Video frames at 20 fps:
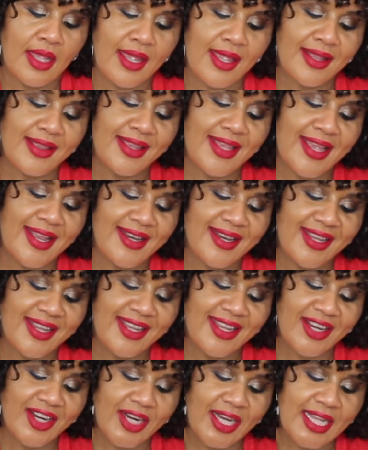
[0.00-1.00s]
And then
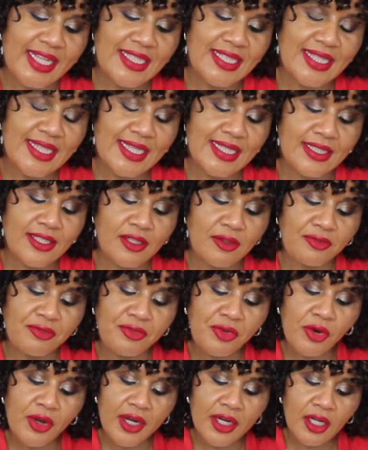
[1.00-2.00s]
here is the
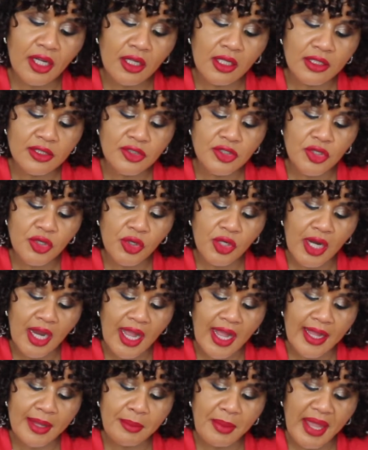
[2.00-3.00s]
Sephora Contour
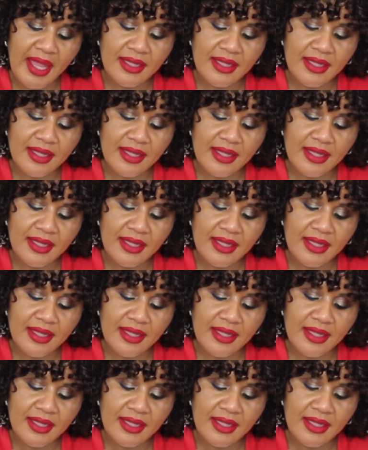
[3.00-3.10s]
Eye